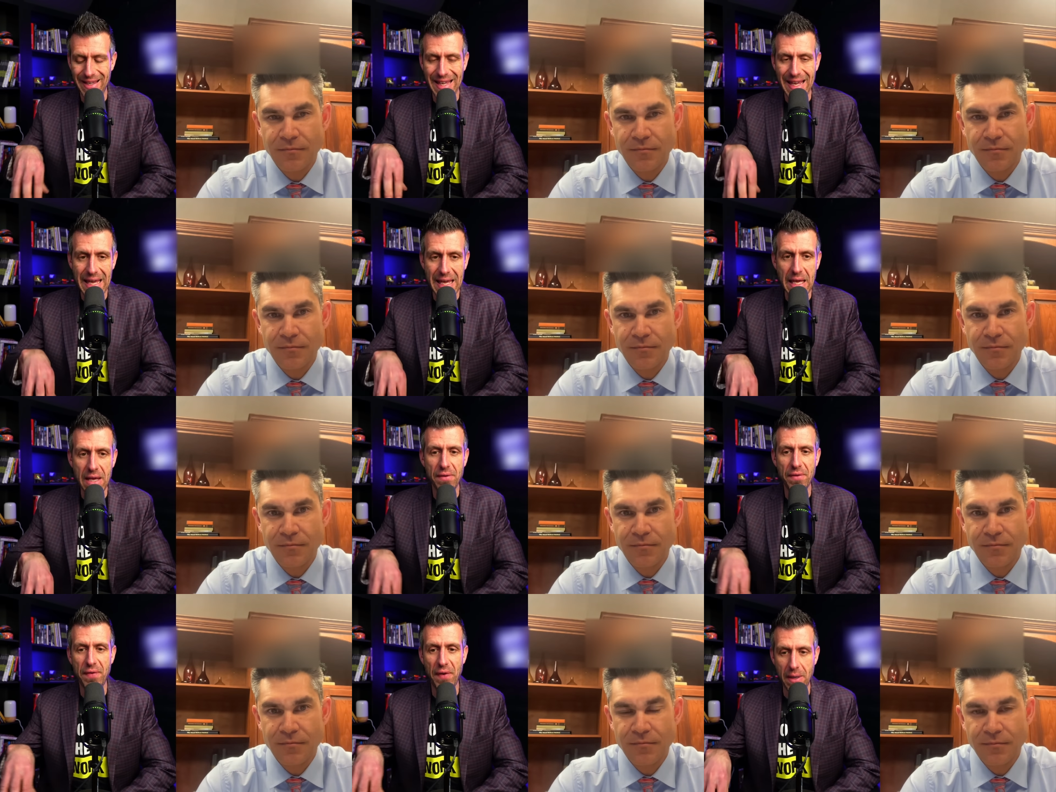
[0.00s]
Speaker 1: key
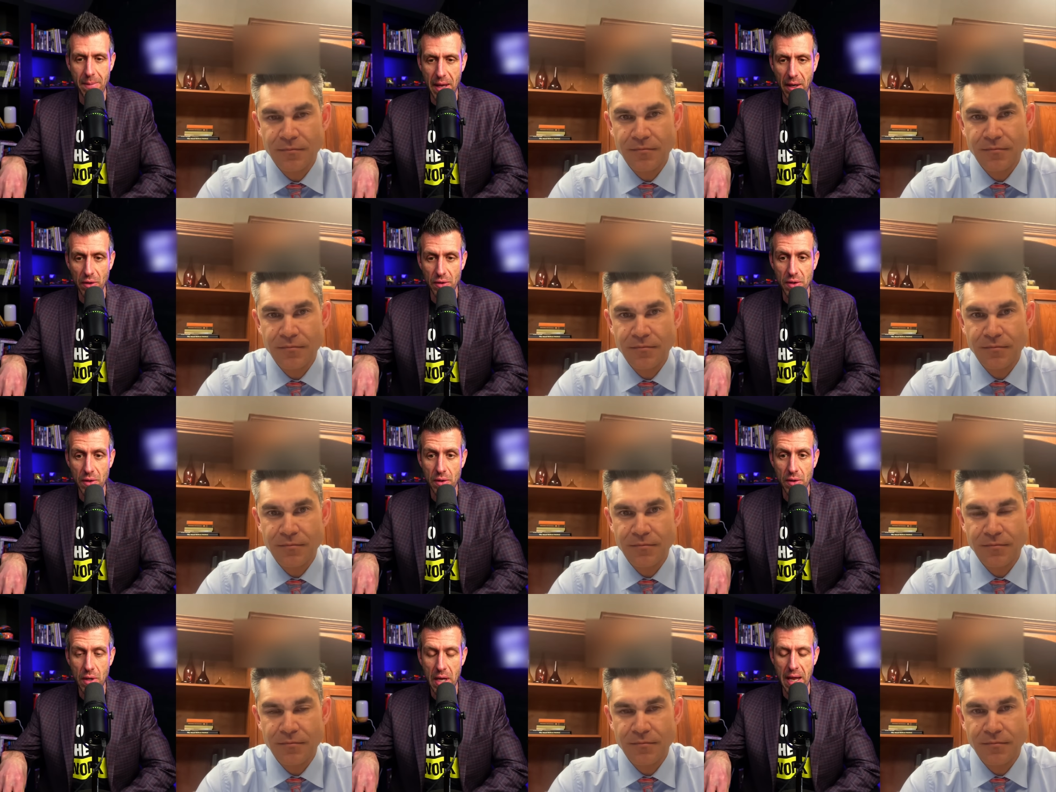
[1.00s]
fundamentals
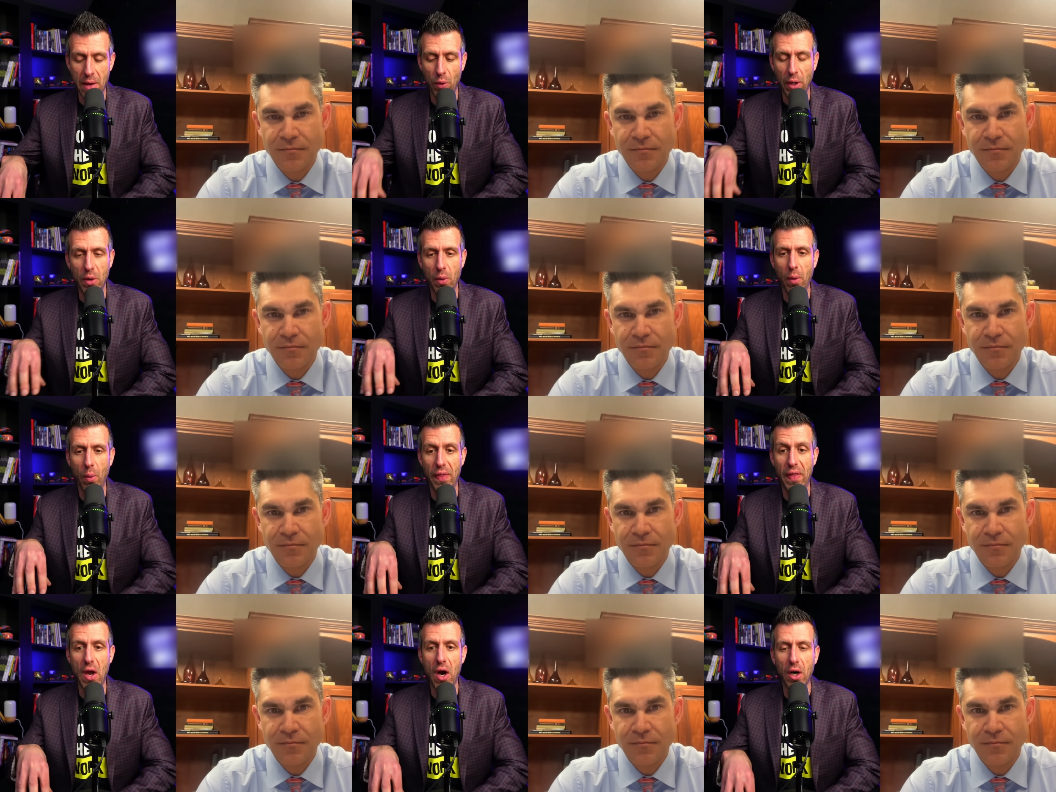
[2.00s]
and really, what, what
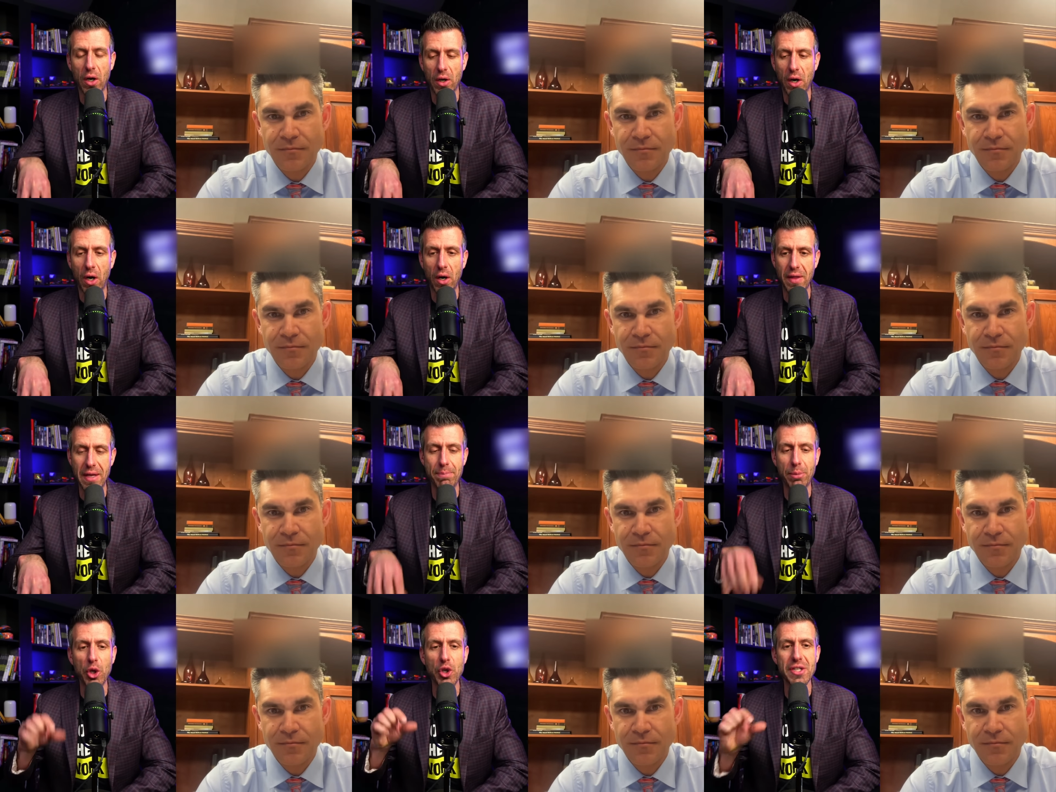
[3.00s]
they are are the
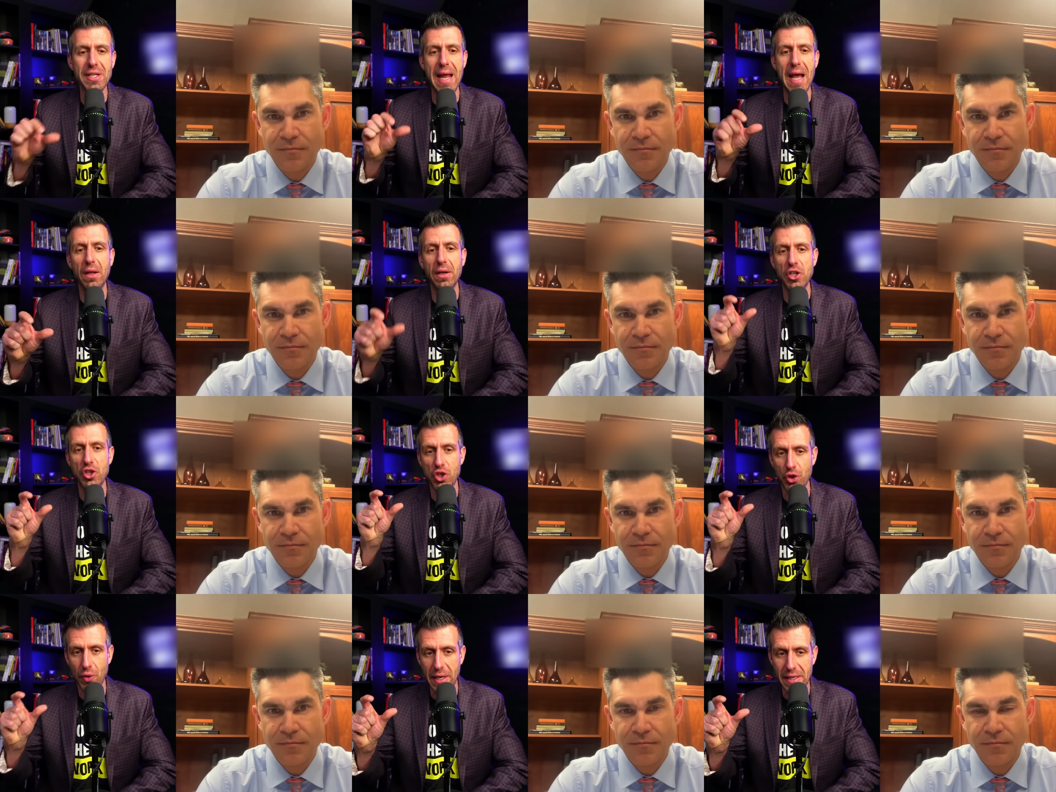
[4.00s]
personality
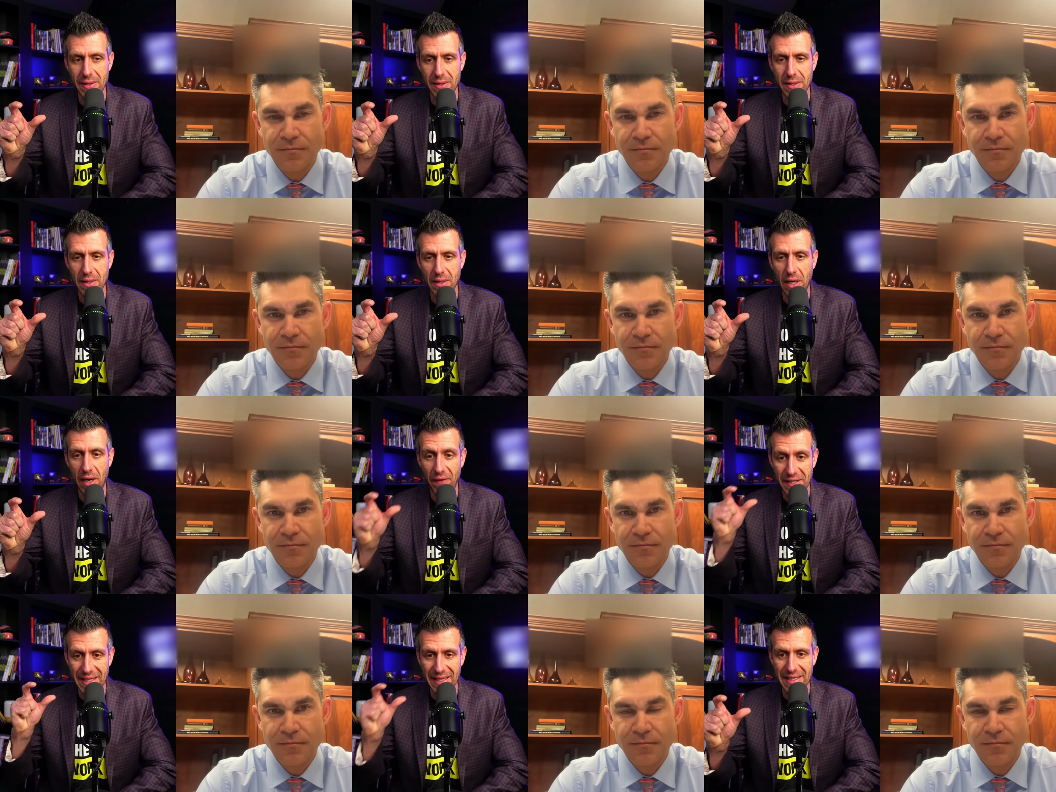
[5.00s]
traits of a
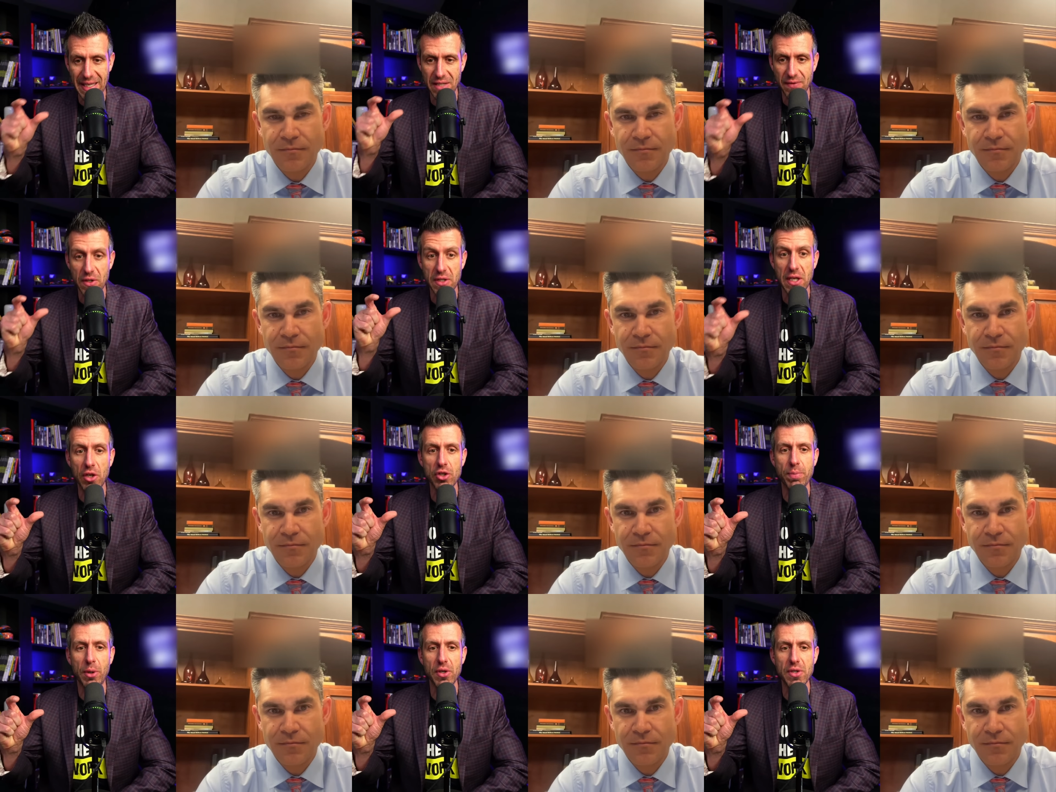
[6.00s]
successful
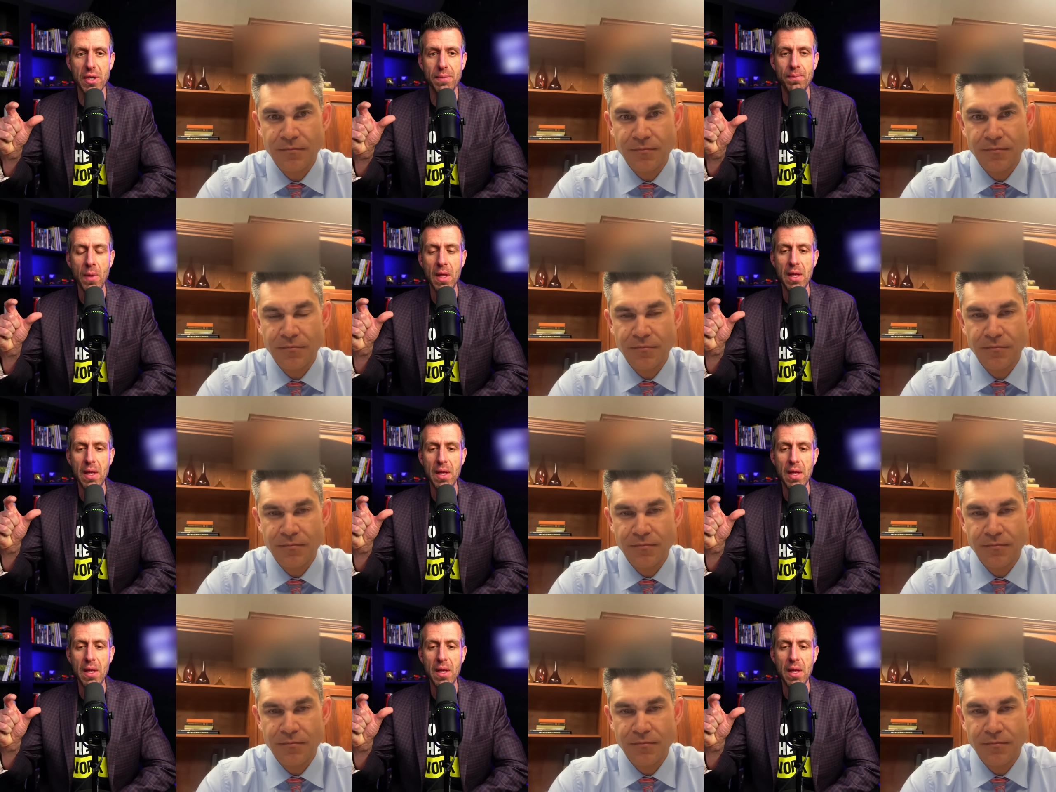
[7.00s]
salesperson